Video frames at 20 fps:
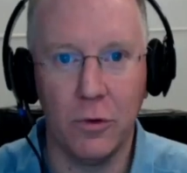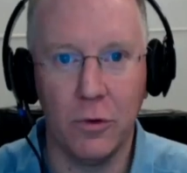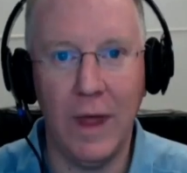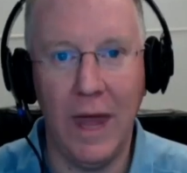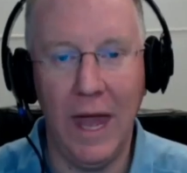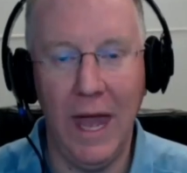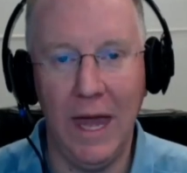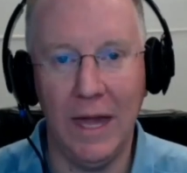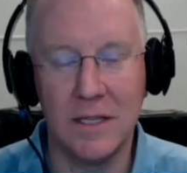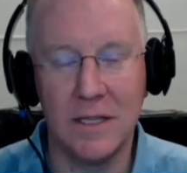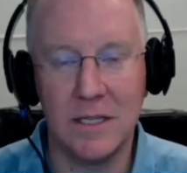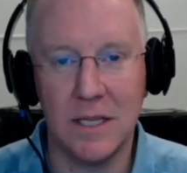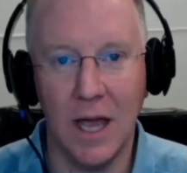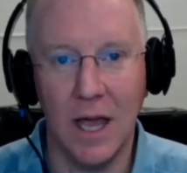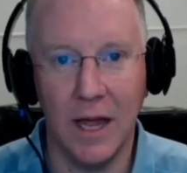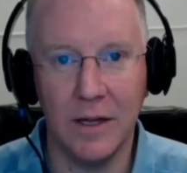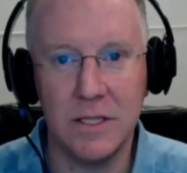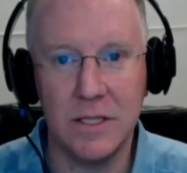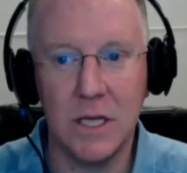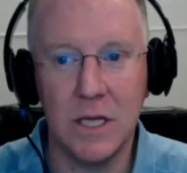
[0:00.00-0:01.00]
the
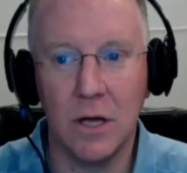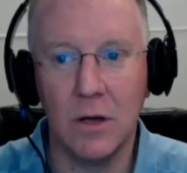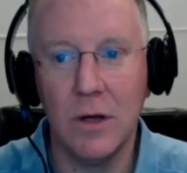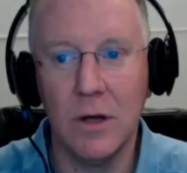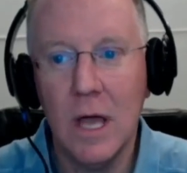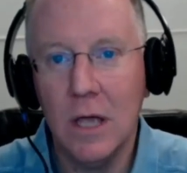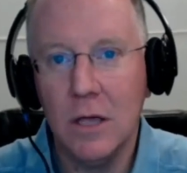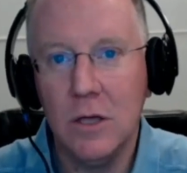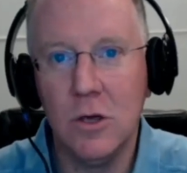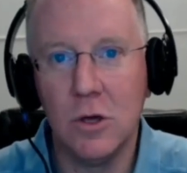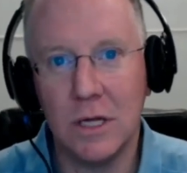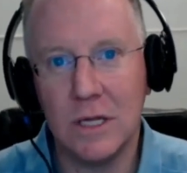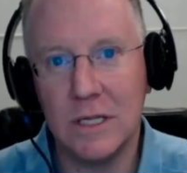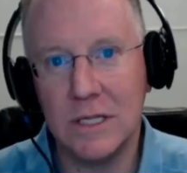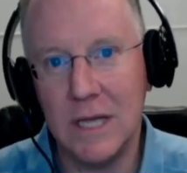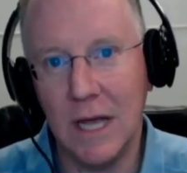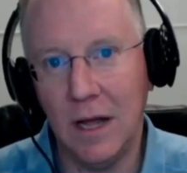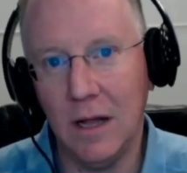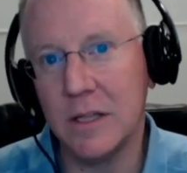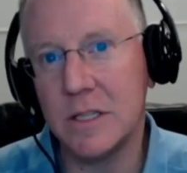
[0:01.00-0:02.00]
headset. So you
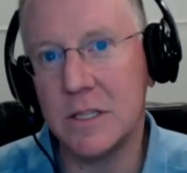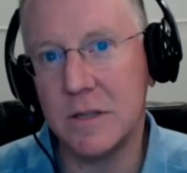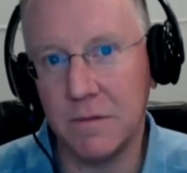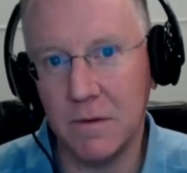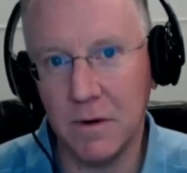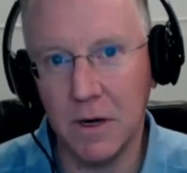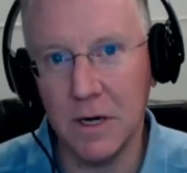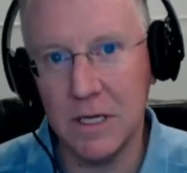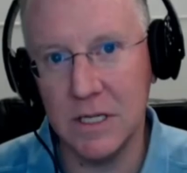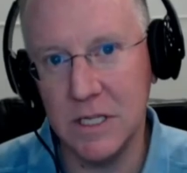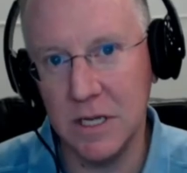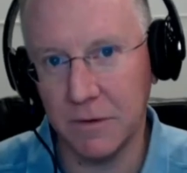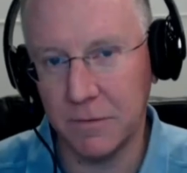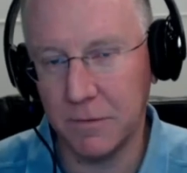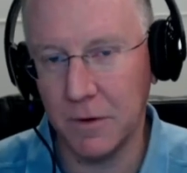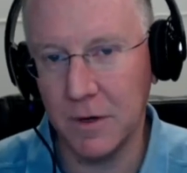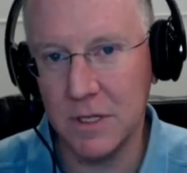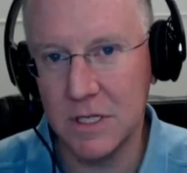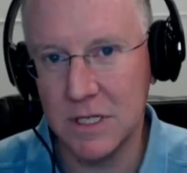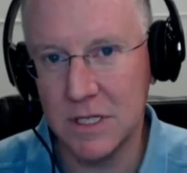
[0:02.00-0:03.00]
can tell it's a very
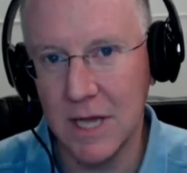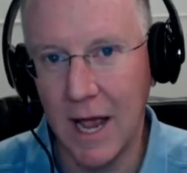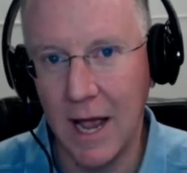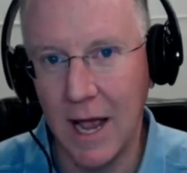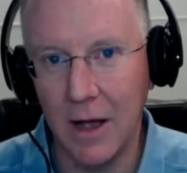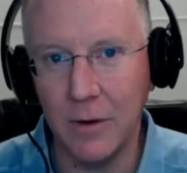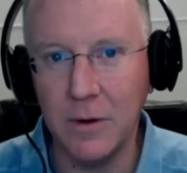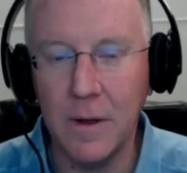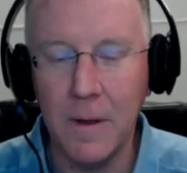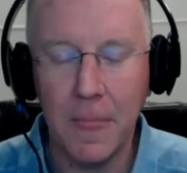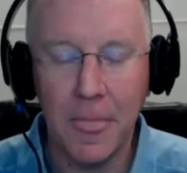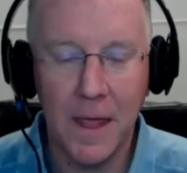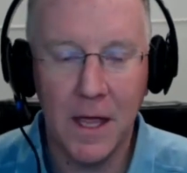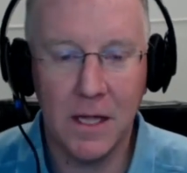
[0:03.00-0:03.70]
different sound.